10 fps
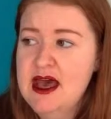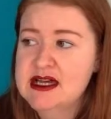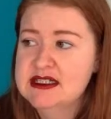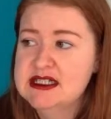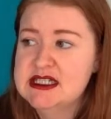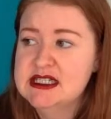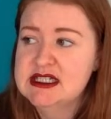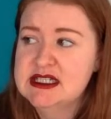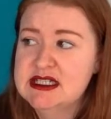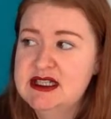And
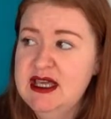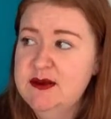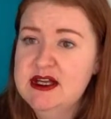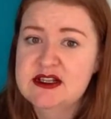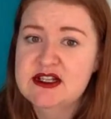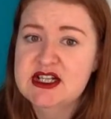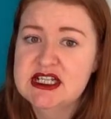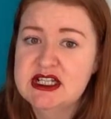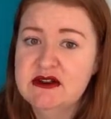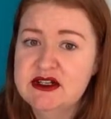yeah, we got on the
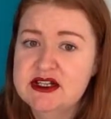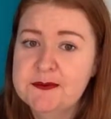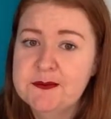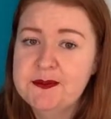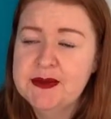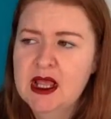train to London.